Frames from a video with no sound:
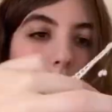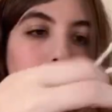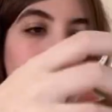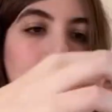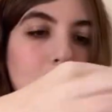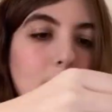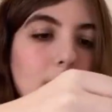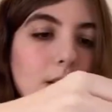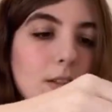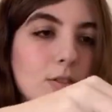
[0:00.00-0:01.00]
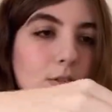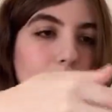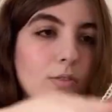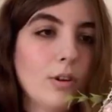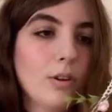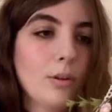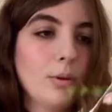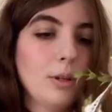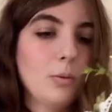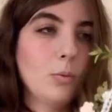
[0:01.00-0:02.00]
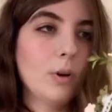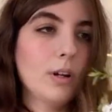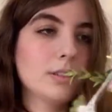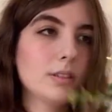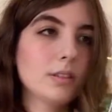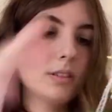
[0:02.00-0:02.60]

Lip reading: manipulate to fall the way you want.